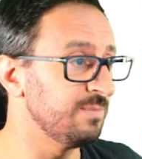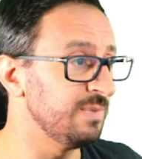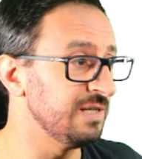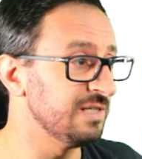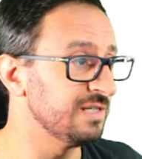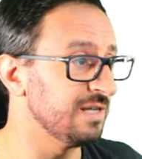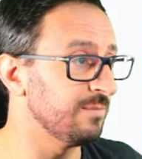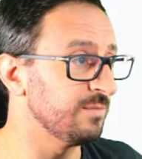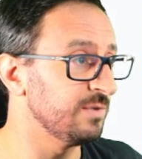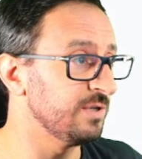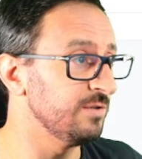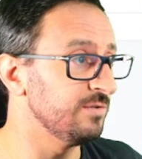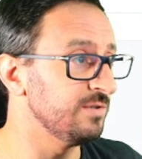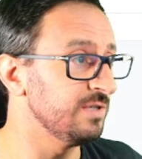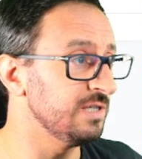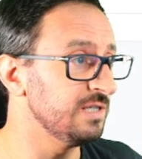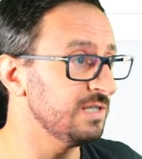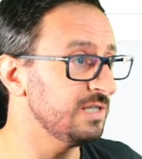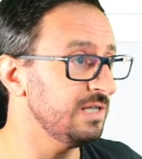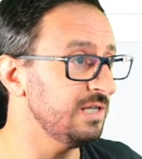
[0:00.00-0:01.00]

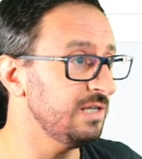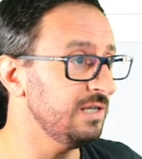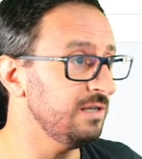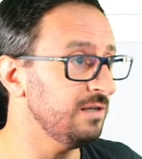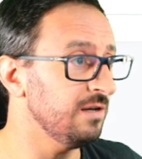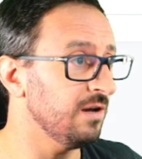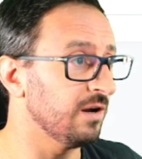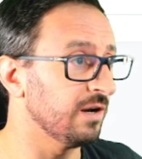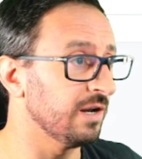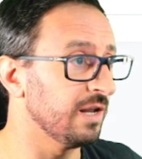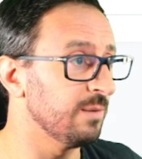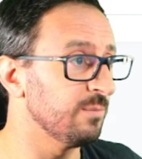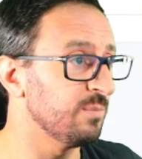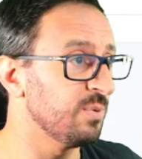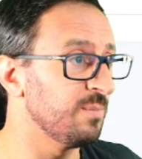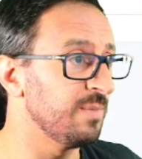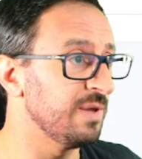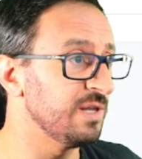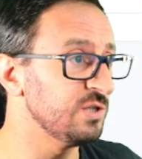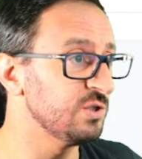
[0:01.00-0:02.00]
MQTT, I'm going to hit
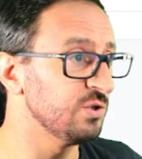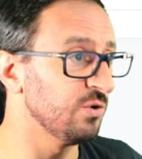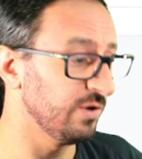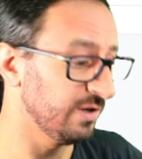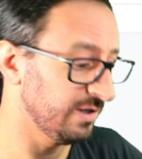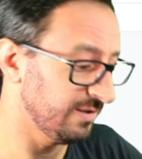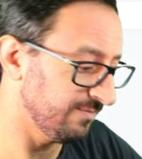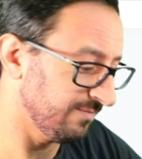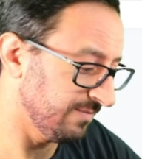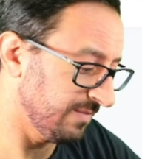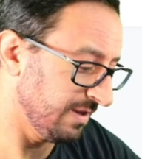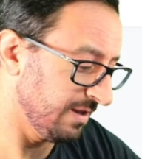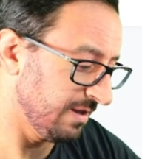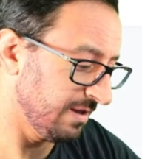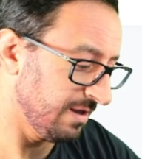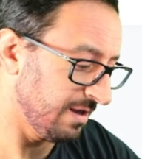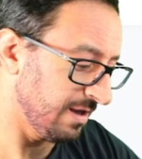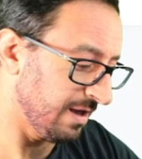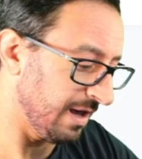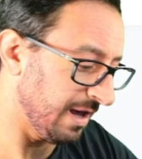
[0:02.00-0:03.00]
permit join,
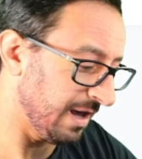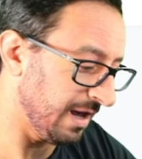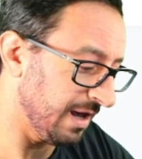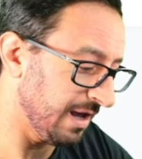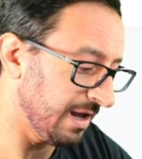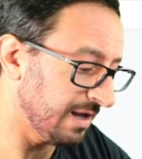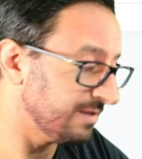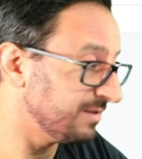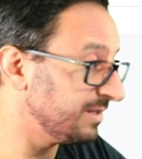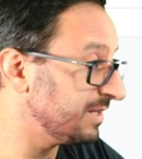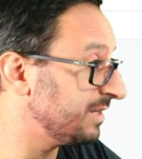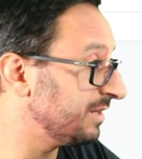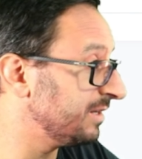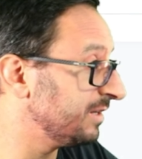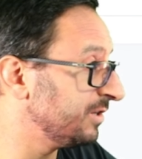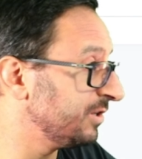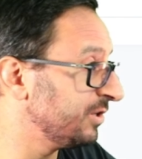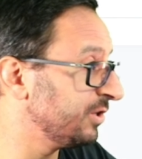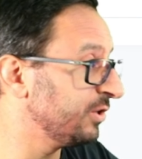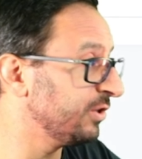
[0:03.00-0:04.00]
and the
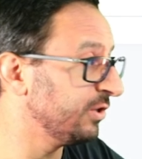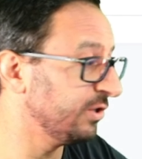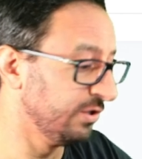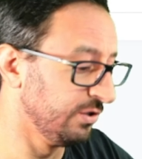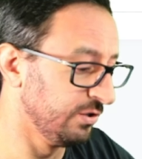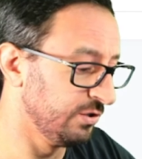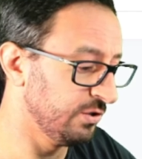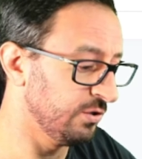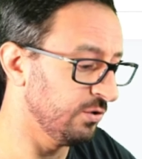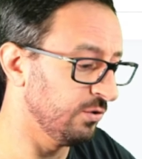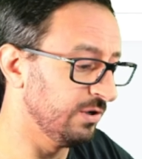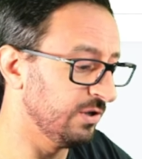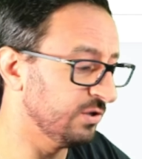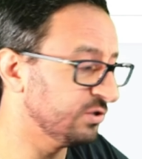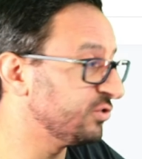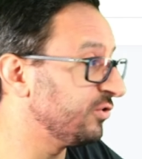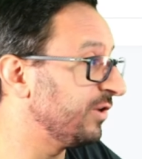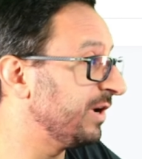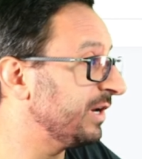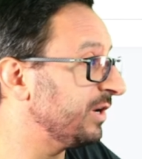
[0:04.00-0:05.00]
cool little
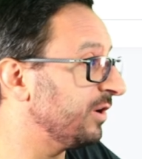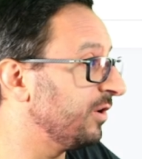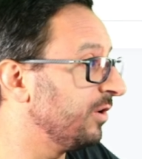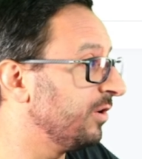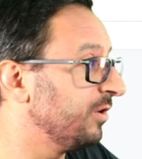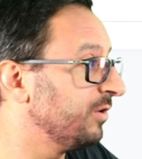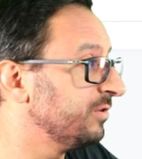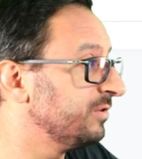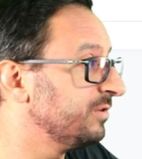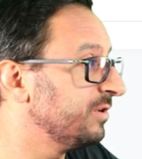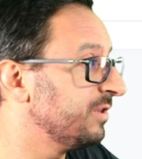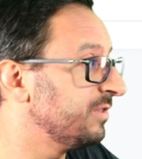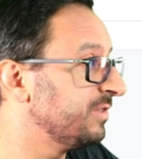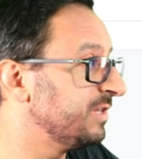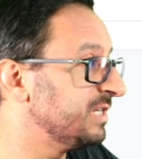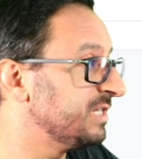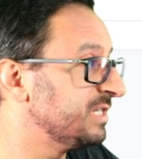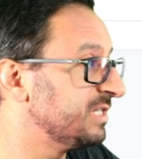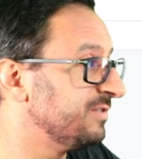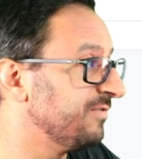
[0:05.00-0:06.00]
trick on
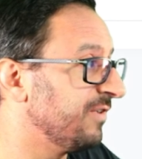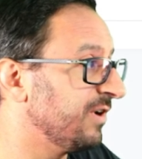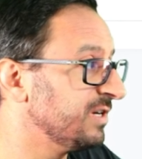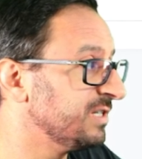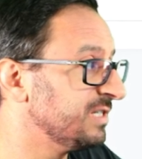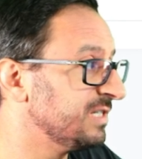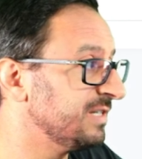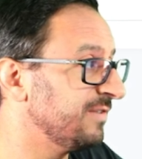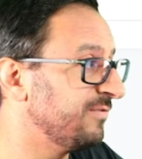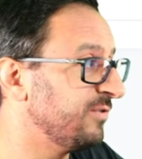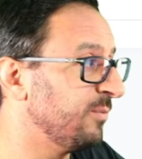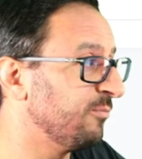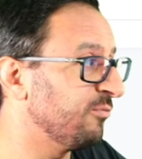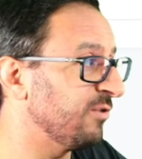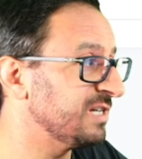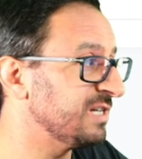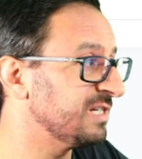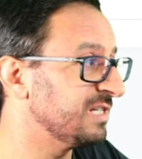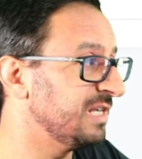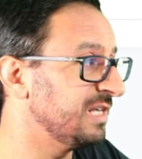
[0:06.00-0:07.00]
this device is if you
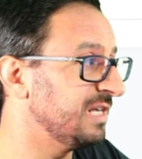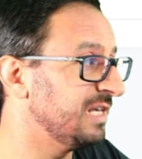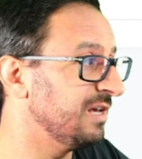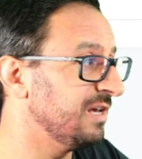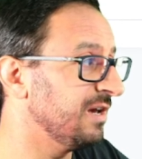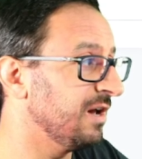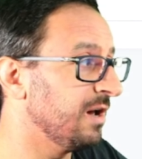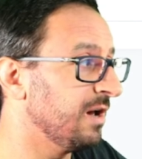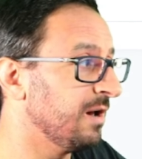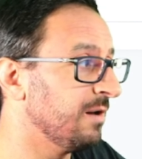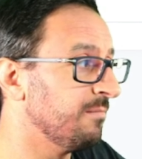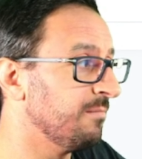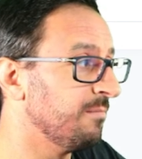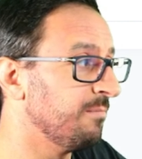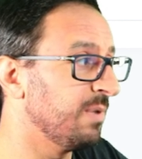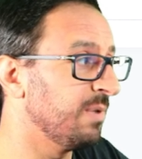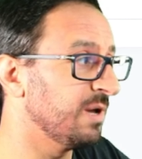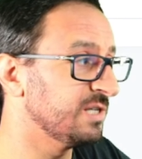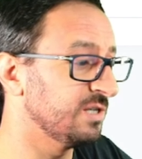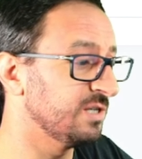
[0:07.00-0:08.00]
press the
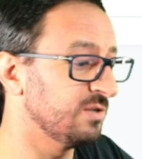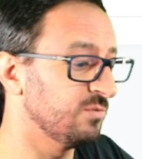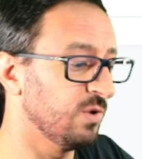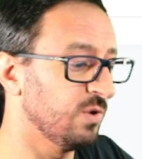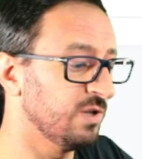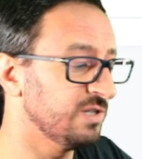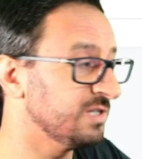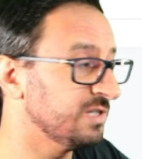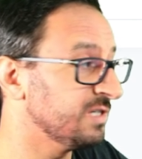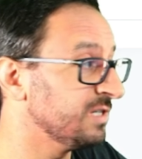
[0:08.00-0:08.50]
button once,